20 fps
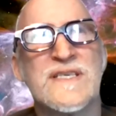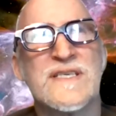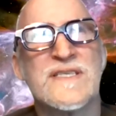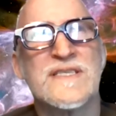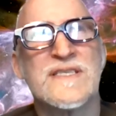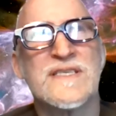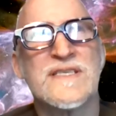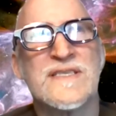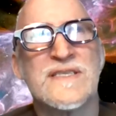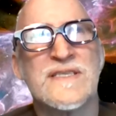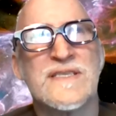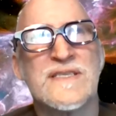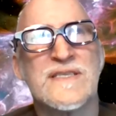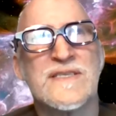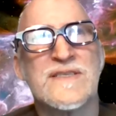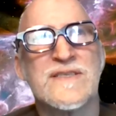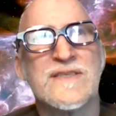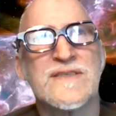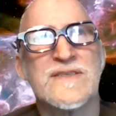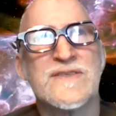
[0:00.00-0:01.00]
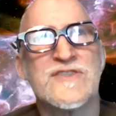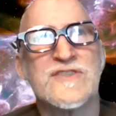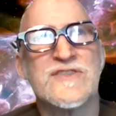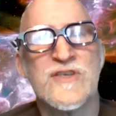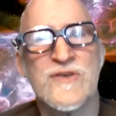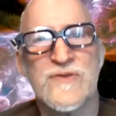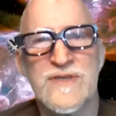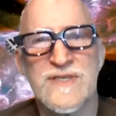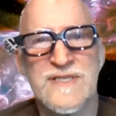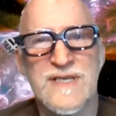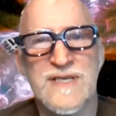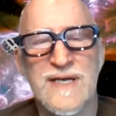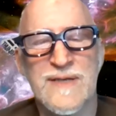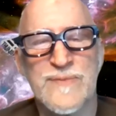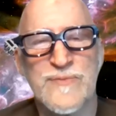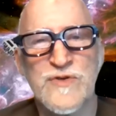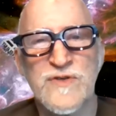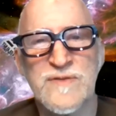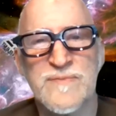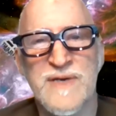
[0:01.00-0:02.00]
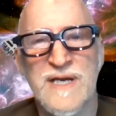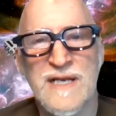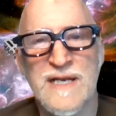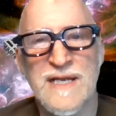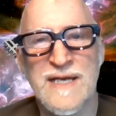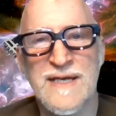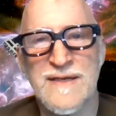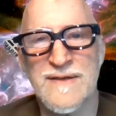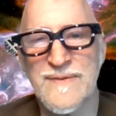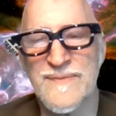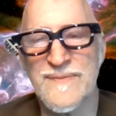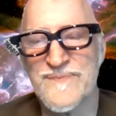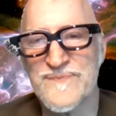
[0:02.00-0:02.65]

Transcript: it's it's. Do you know this guy pulled my leg?